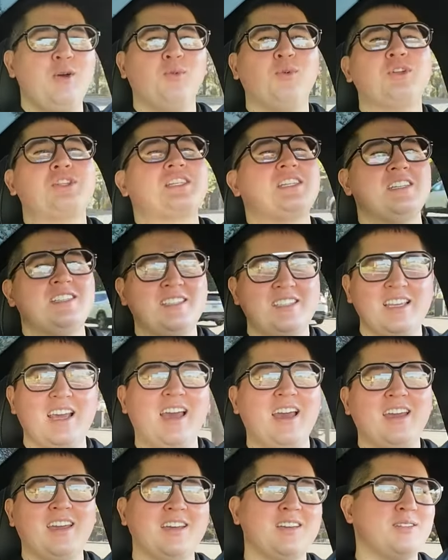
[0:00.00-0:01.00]
Well,
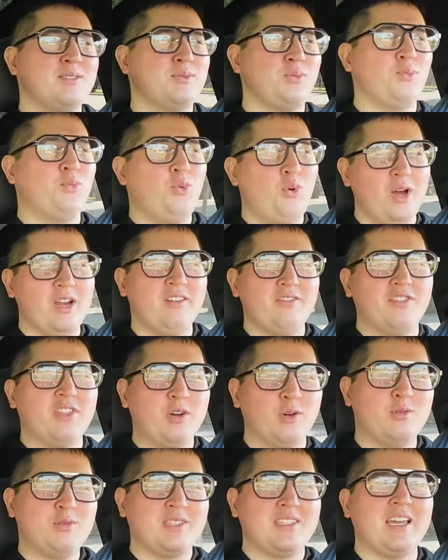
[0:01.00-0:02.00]
today is one of
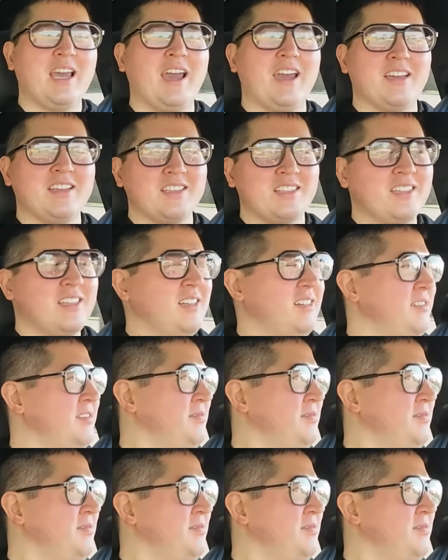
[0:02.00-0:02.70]
those days.